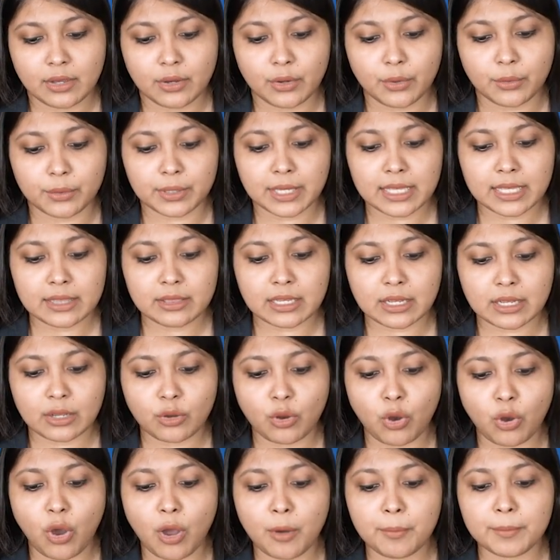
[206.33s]
Okay, the
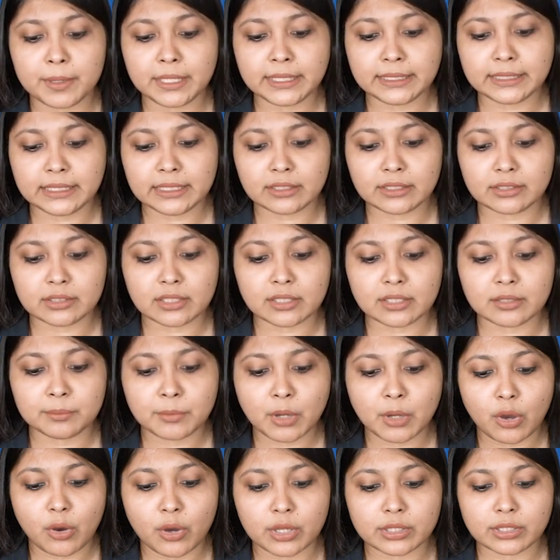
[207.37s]
common
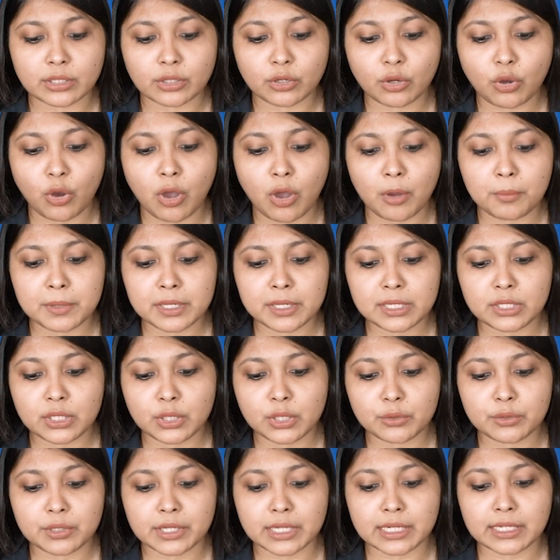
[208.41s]
term or the common
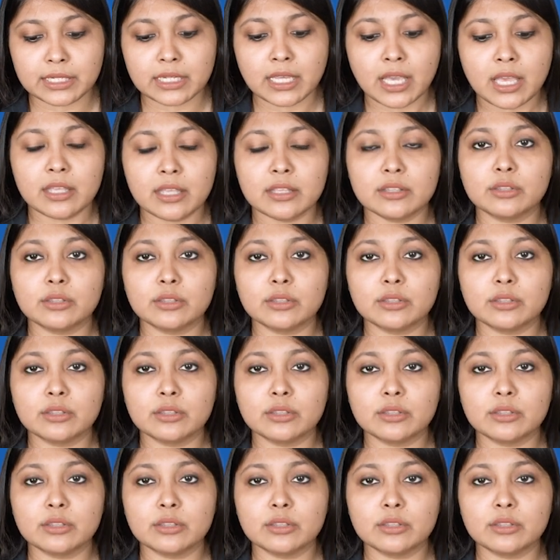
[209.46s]
unit